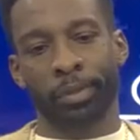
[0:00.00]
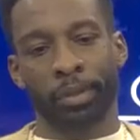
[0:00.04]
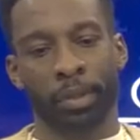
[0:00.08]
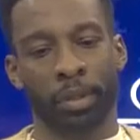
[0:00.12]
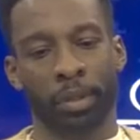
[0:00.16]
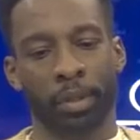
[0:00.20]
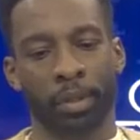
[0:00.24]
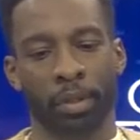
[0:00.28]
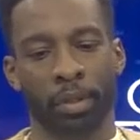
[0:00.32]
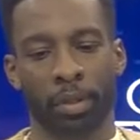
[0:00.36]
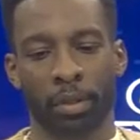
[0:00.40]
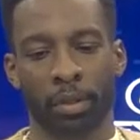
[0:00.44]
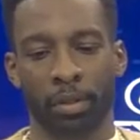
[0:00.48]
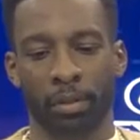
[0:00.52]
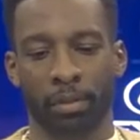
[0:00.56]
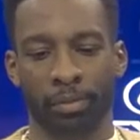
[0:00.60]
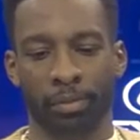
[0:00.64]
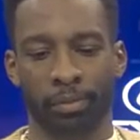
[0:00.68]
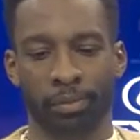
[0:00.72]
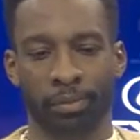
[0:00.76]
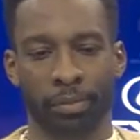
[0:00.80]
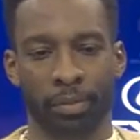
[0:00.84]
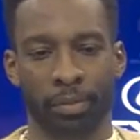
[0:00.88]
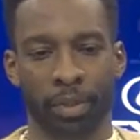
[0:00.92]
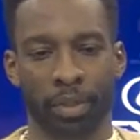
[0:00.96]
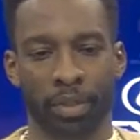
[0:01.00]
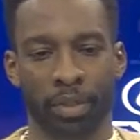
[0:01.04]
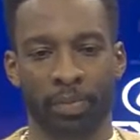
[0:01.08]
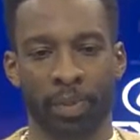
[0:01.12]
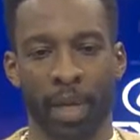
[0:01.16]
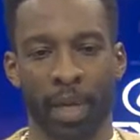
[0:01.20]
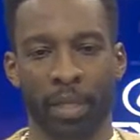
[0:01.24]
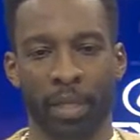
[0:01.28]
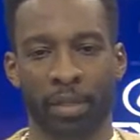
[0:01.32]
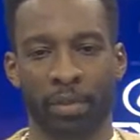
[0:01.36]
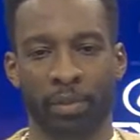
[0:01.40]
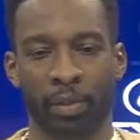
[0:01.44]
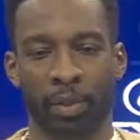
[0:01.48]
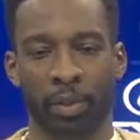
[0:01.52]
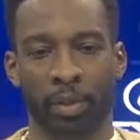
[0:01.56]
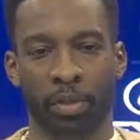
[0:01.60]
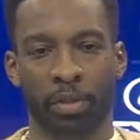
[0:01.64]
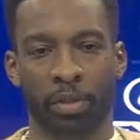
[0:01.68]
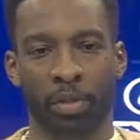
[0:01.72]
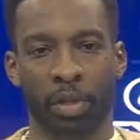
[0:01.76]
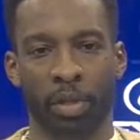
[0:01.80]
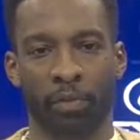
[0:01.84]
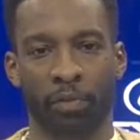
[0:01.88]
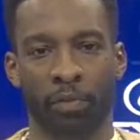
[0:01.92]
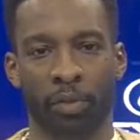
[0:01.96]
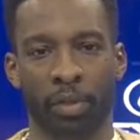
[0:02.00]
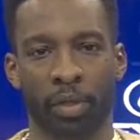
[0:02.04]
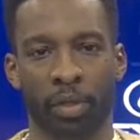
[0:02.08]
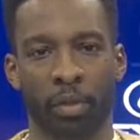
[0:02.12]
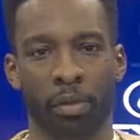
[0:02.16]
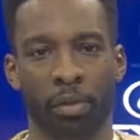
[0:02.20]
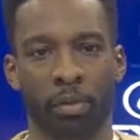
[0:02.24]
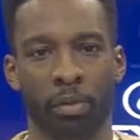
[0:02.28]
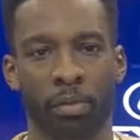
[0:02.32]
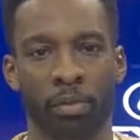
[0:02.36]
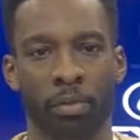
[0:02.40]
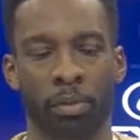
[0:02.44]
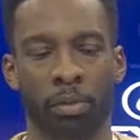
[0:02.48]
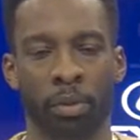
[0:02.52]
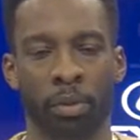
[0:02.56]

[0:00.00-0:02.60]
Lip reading: know, that's basketball. You never know,